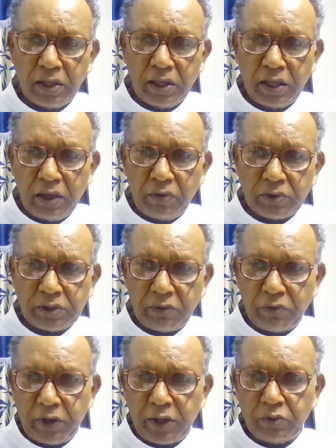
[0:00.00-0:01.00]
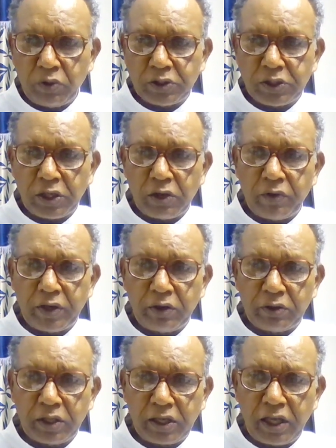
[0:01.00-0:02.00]
He was a faithful servant of
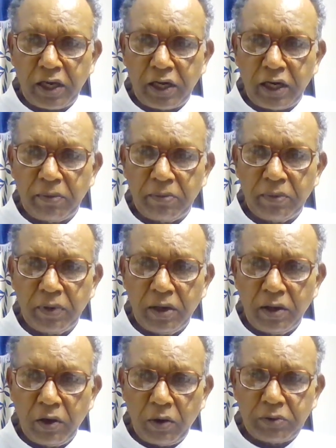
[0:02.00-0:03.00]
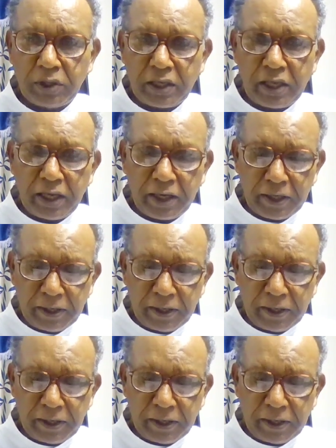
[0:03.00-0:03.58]
the kingdom of the king.